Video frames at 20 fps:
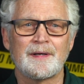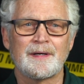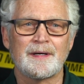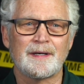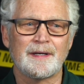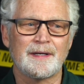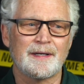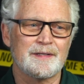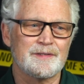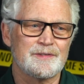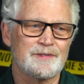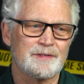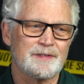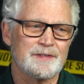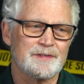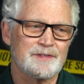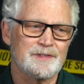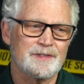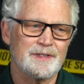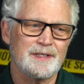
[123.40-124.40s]
And as you
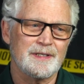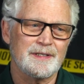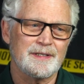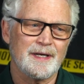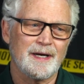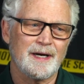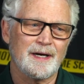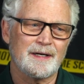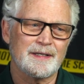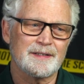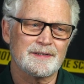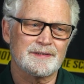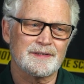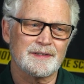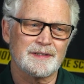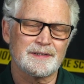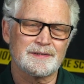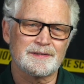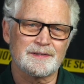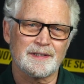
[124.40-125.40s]
can see now, it's
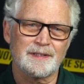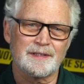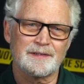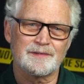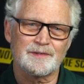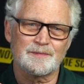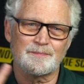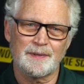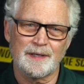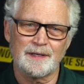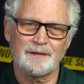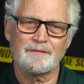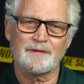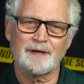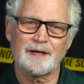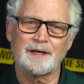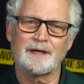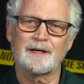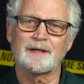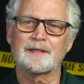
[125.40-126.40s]
a spent
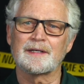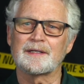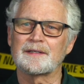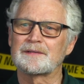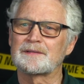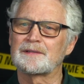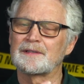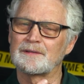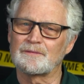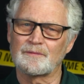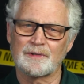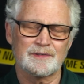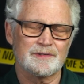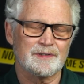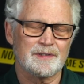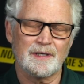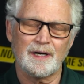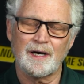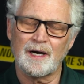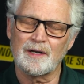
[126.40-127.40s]
round. It
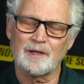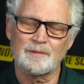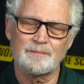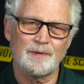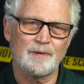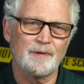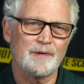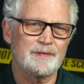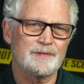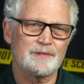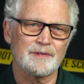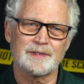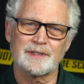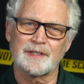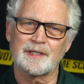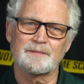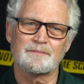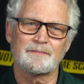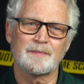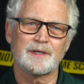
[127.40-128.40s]
wasn't a hollow point, so it
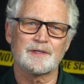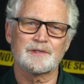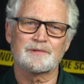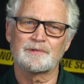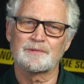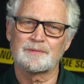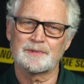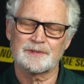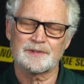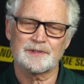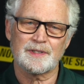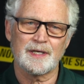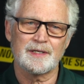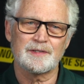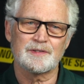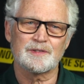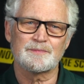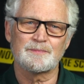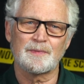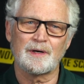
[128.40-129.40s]
didn't mushroom. It
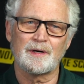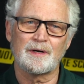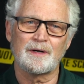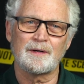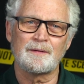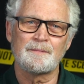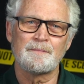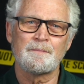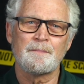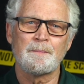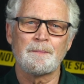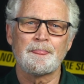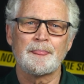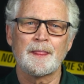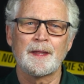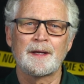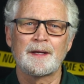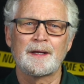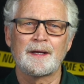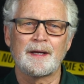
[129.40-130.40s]
stayed small.
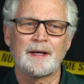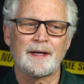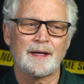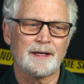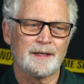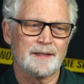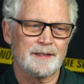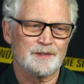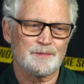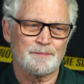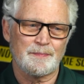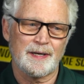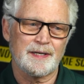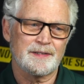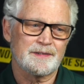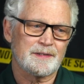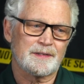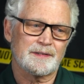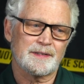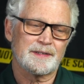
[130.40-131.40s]
And it's
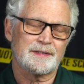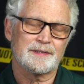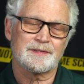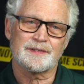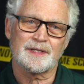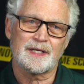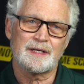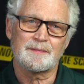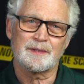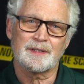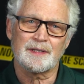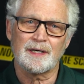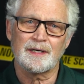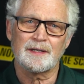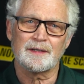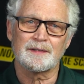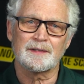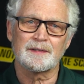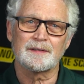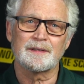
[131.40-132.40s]
basically the same
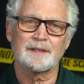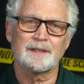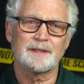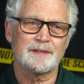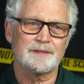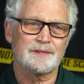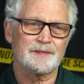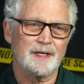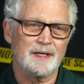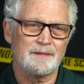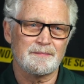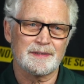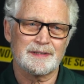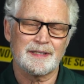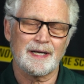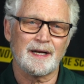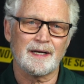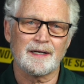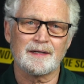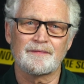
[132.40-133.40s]
color and the same
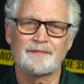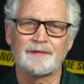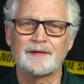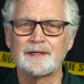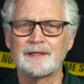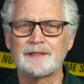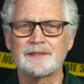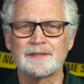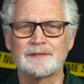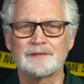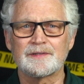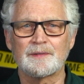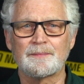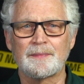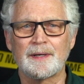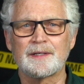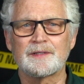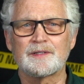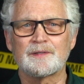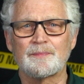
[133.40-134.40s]
metallic finish as the
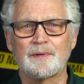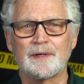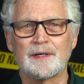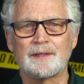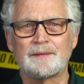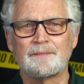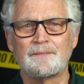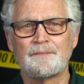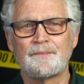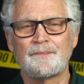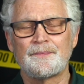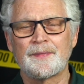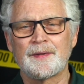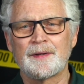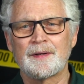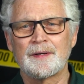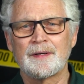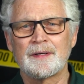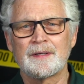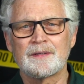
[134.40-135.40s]
bedspread.
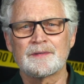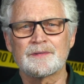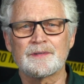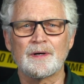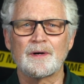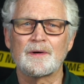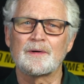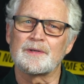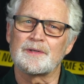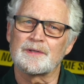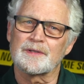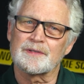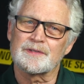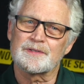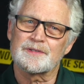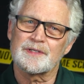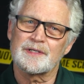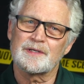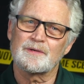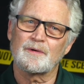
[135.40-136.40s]
So you can
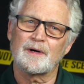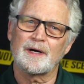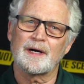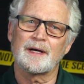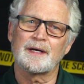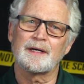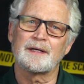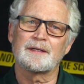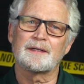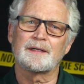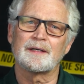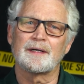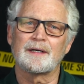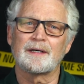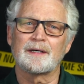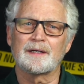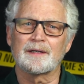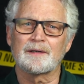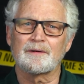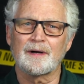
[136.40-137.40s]
see why
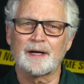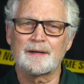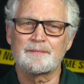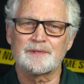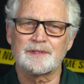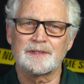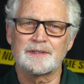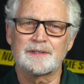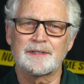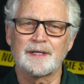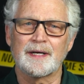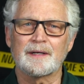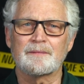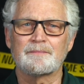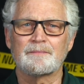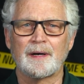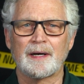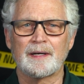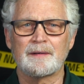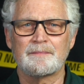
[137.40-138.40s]
a crime scene tech
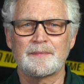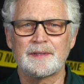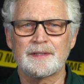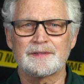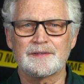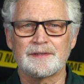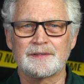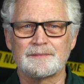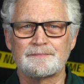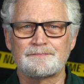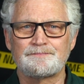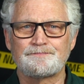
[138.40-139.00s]
might miss it.